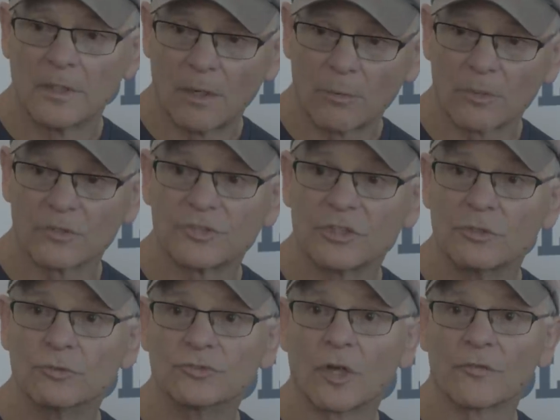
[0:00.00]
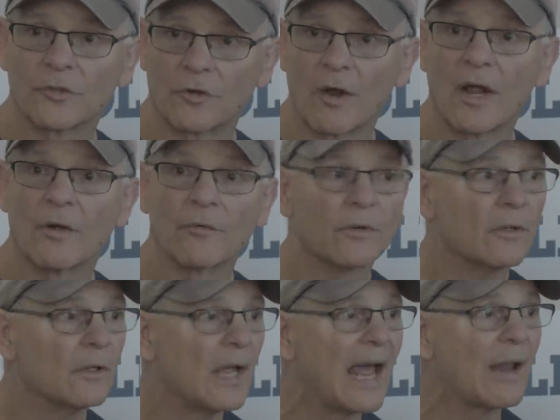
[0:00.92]
I want to see who's on the ground
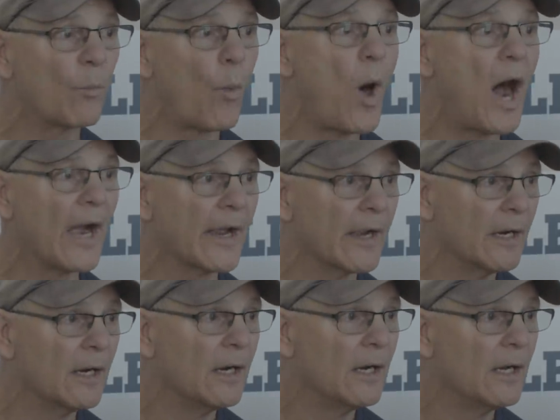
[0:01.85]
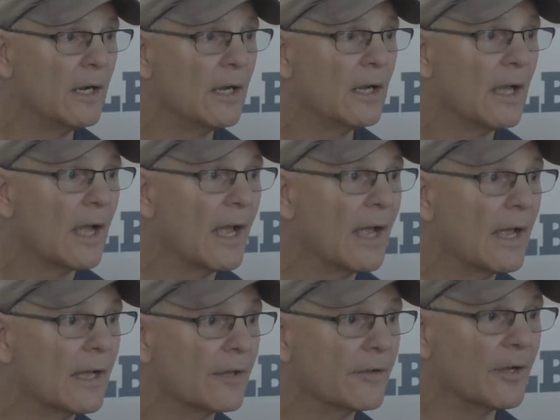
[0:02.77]
and why,
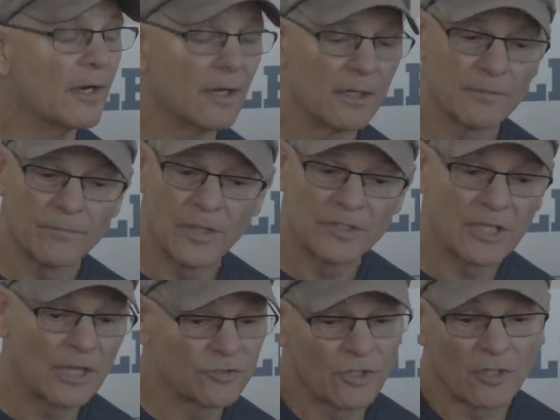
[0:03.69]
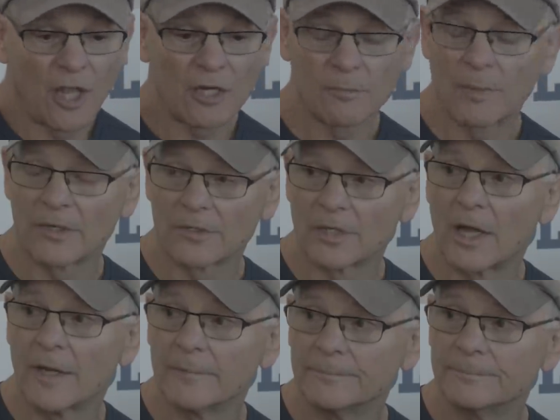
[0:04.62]
and uh, it tells you a lot about a
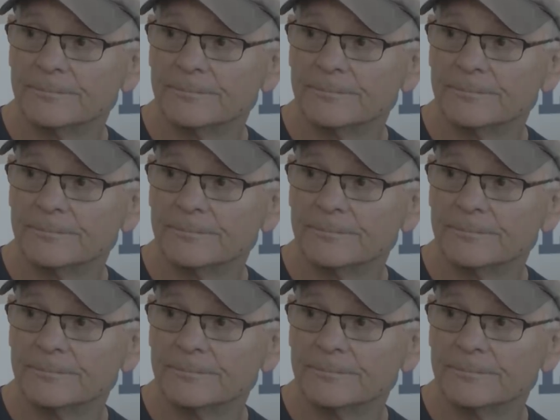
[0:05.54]
guy.